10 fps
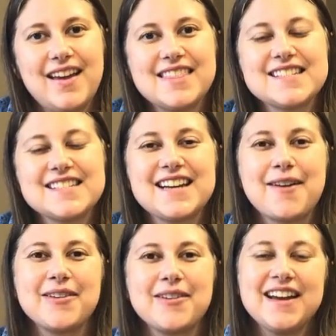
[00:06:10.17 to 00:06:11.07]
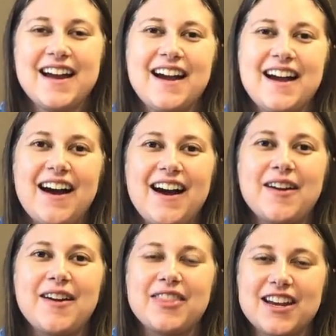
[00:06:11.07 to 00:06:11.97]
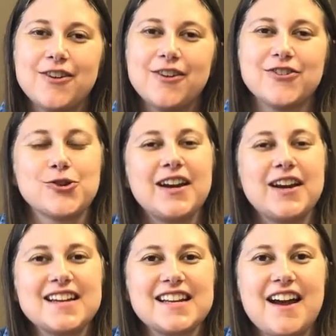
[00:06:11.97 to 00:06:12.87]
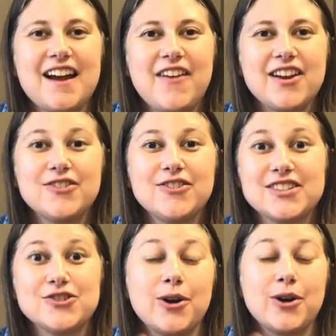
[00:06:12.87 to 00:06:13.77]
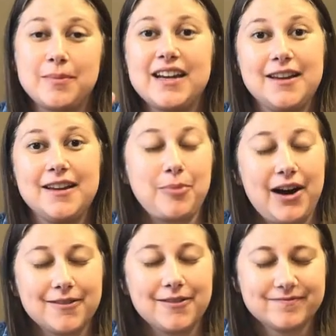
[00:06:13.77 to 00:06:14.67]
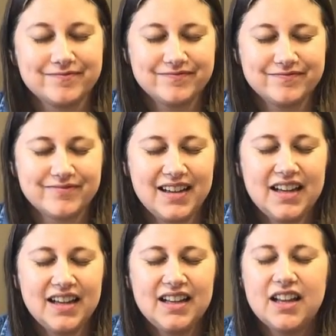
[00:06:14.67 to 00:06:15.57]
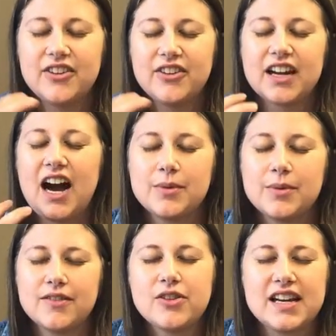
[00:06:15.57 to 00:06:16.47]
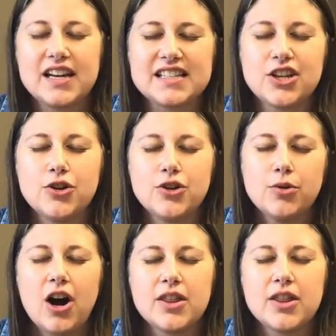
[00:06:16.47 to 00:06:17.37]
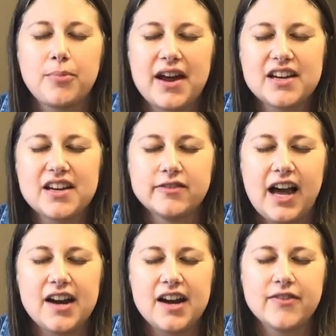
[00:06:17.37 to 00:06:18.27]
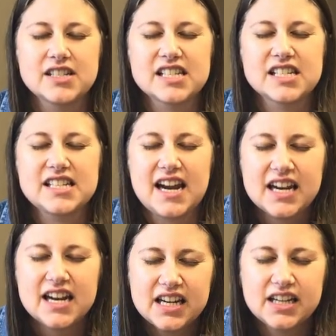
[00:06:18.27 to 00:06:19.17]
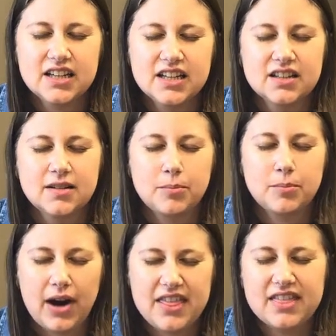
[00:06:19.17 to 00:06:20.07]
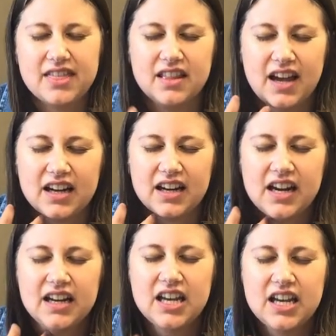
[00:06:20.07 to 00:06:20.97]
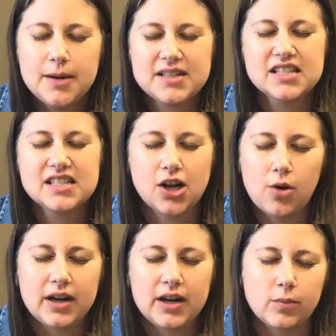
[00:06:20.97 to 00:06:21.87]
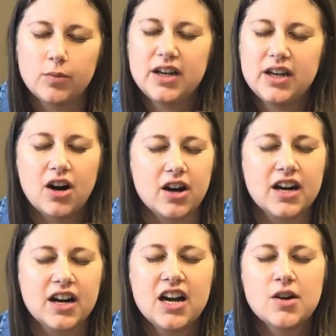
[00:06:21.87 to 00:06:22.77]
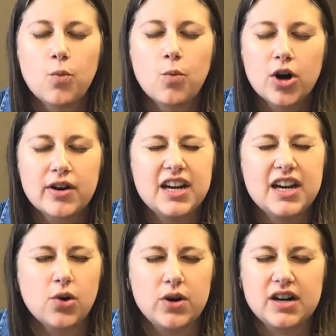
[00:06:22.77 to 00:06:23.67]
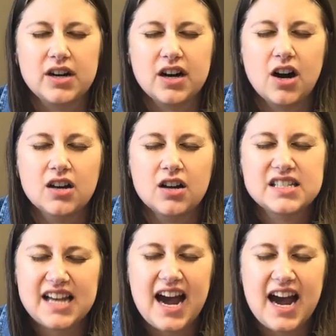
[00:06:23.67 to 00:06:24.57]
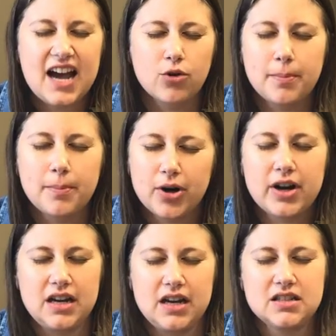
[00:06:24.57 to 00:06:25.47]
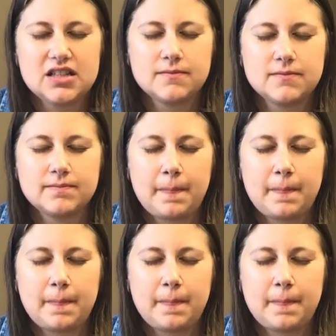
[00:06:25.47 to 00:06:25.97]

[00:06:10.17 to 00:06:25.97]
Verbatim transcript: At this time, I thank you for joining us and I invite you to join me in prayer. Loving God, we give you thanks that you are the breath of life, a sustaining breath that keeps us going when we are worried or sad or burdened.